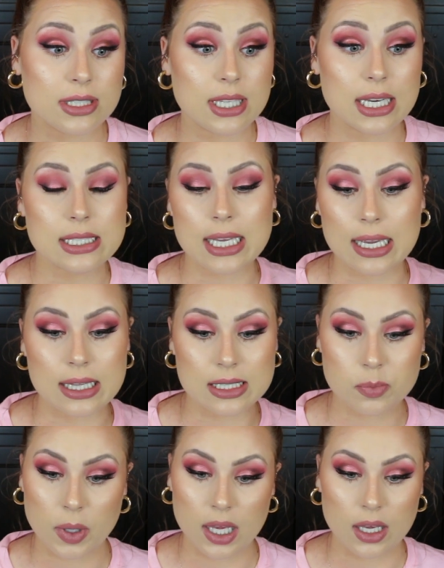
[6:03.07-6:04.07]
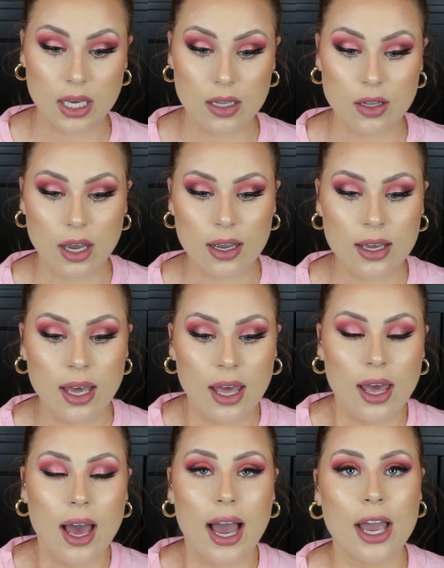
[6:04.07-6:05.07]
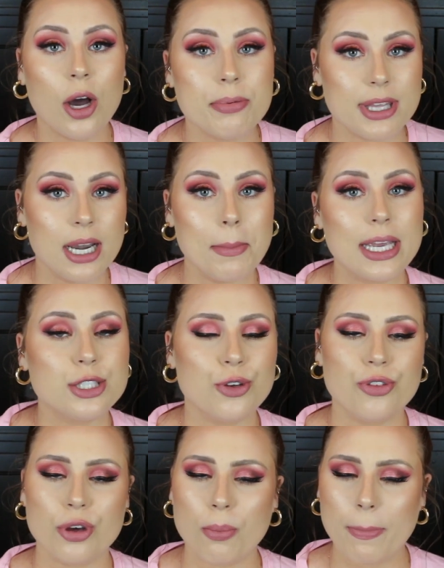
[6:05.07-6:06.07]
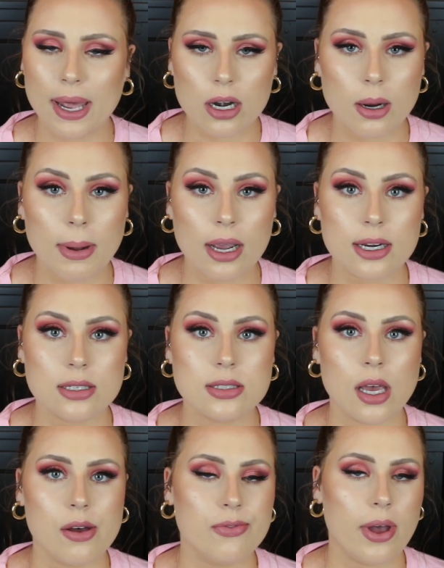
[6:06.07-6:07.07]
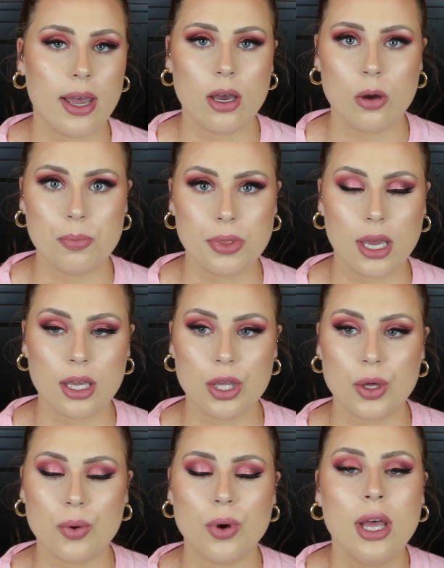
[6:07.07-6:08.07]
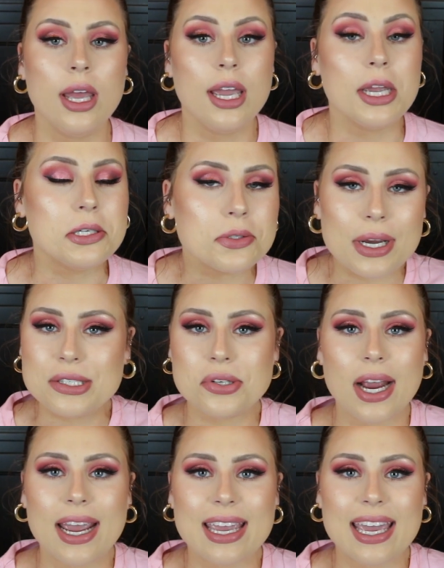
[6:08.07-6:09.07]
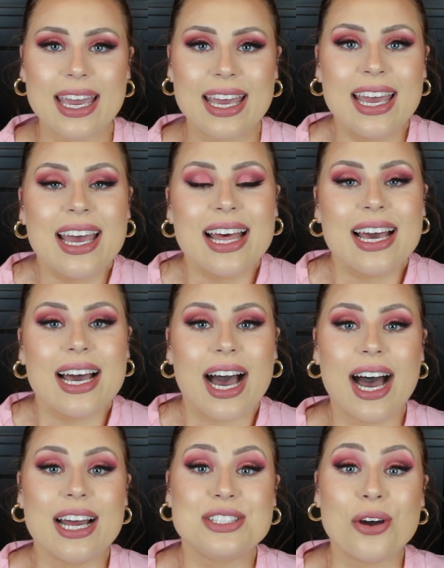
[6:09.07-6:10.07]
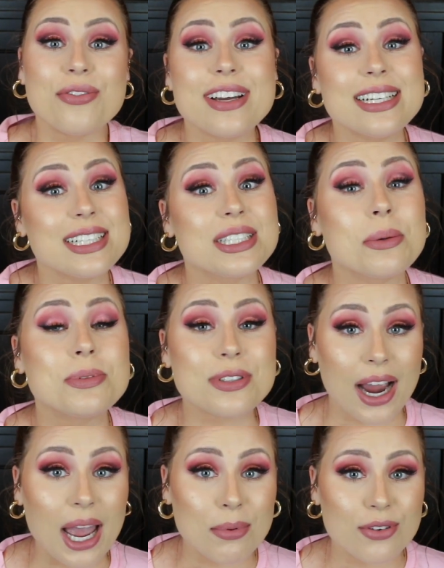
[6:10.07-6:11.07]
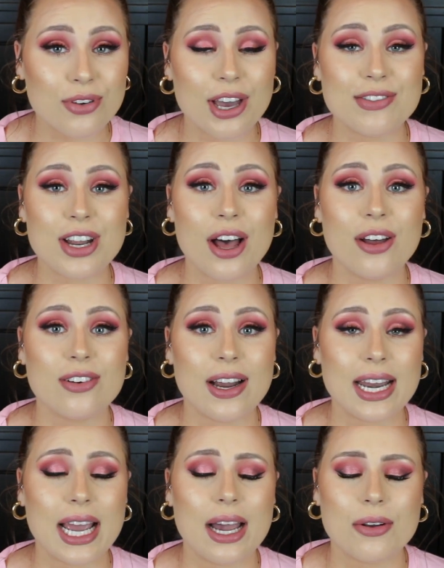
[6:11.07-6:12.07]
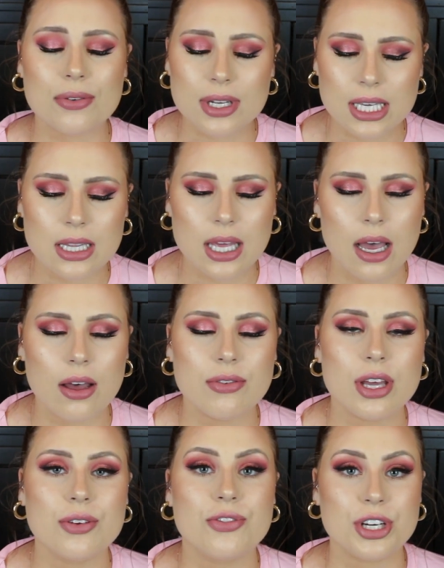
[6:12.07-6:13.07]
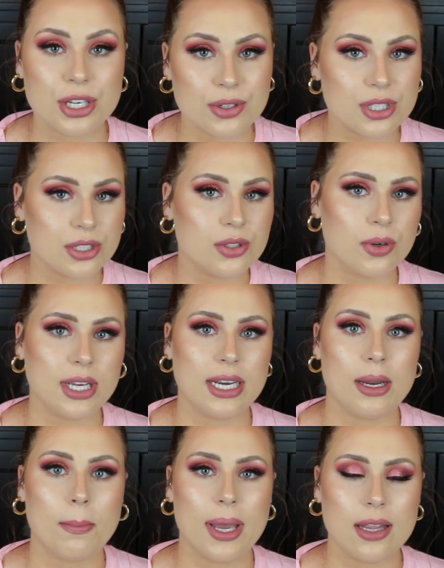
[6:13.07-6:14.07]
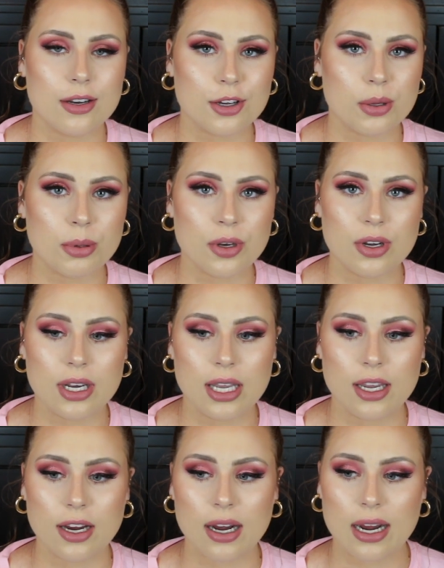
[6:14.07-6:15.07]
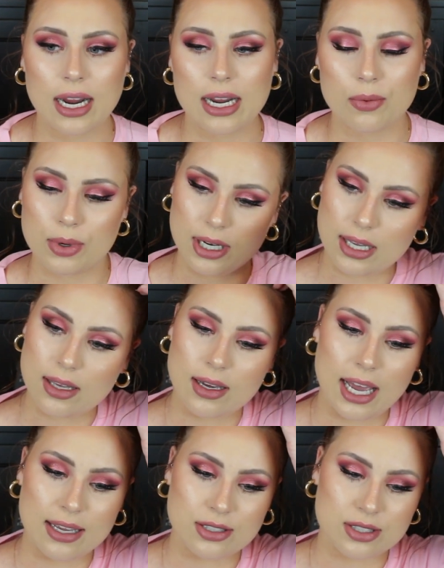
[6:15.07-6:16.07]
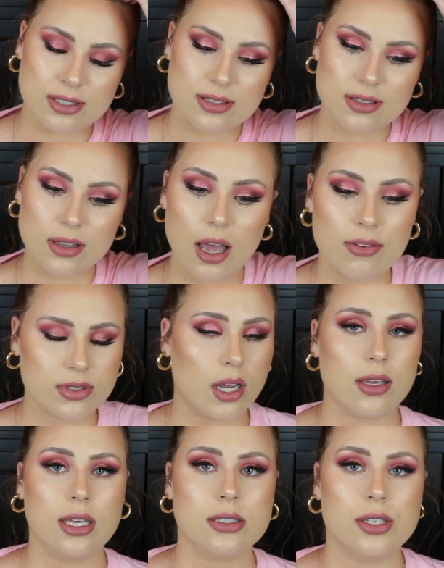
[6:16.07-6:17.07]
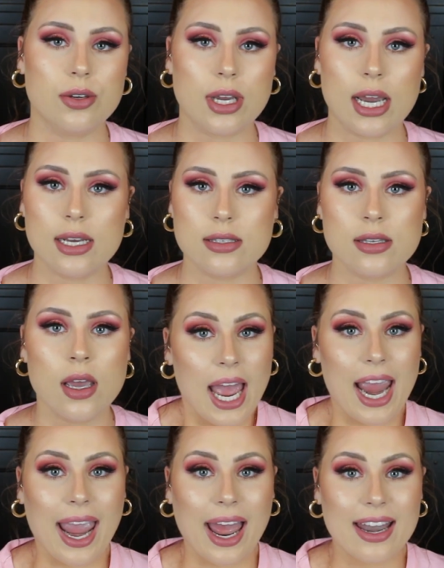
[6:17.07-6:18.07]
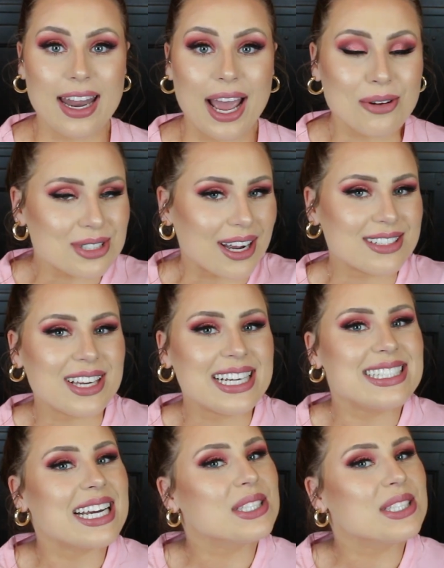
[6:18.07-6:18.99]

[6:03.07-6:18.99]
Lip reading: Hopefully you guys can recreate it and tag me. Don't forget to follow me on Instagram at corie.mac, and please don't forget to subscribe if you have not already. I'm excited at how much our channel is growing. I love you guys so much, and I will see you guys next week. Bye, you guys.